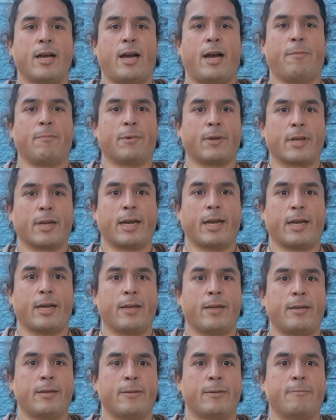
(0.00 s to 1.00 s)
I'm gonna,
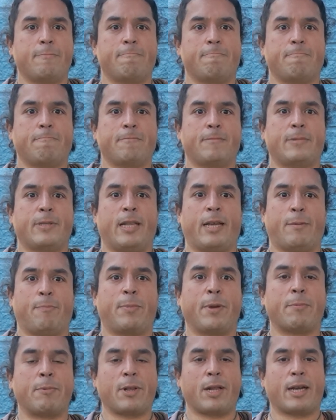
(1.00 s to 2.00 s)
like,
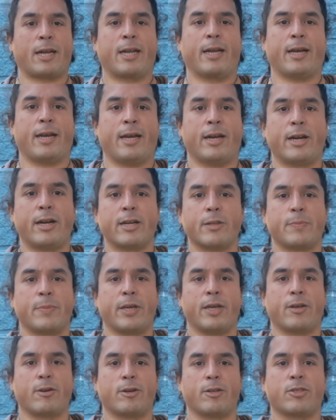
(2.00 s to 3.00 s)
people are gonna hurt
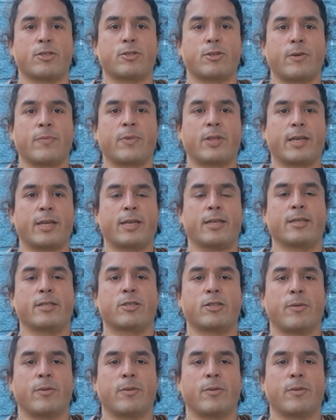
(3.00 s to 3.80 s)
me or something